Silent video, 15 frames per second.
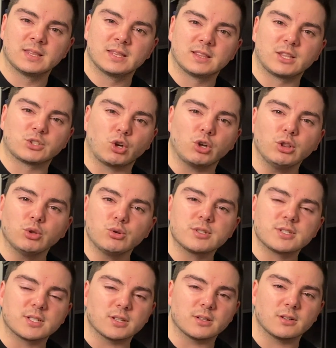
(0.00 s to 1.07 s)
Like don't
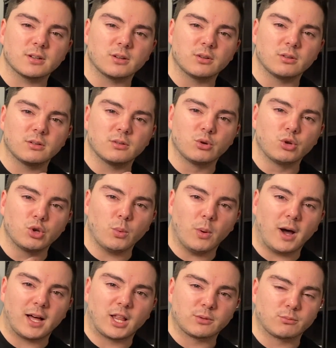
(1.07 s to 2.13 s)
lose who you
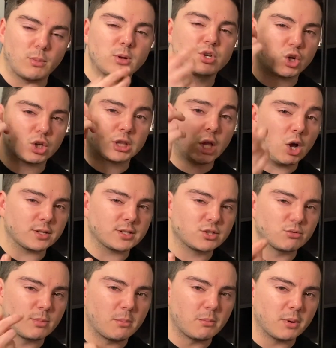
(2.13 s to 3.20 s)
are. Like maybe she got lost.
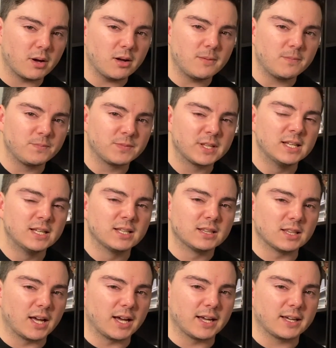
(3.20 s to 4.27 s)
Remember.
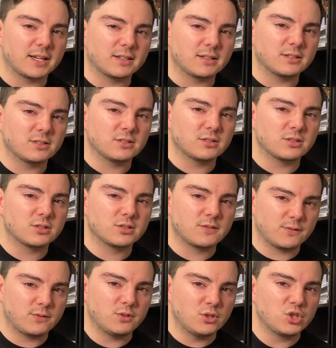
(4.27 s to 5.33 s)
Like
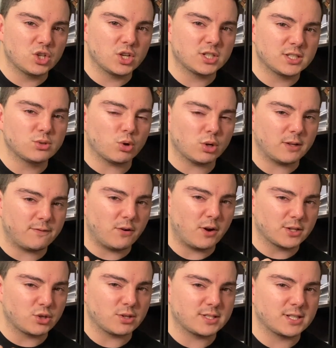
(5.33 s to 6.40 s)
She's still got to
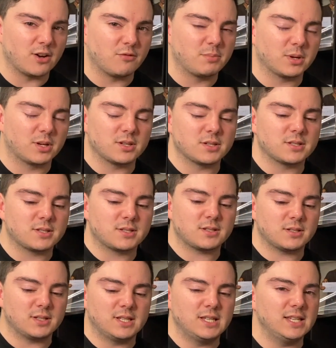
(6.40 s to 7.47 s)
find herself because
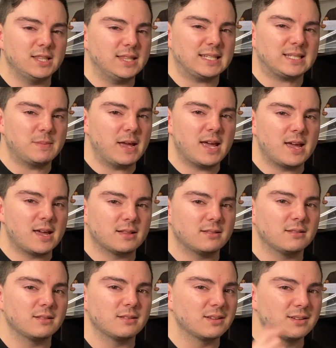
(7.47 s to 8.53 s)
he, this
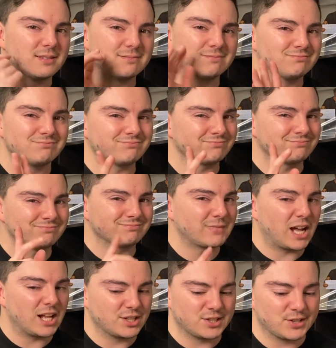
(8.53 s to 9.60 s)
man, mm,
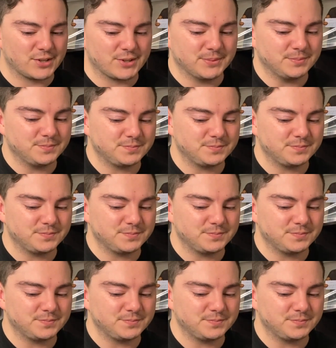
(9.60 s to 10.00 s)
I don't know.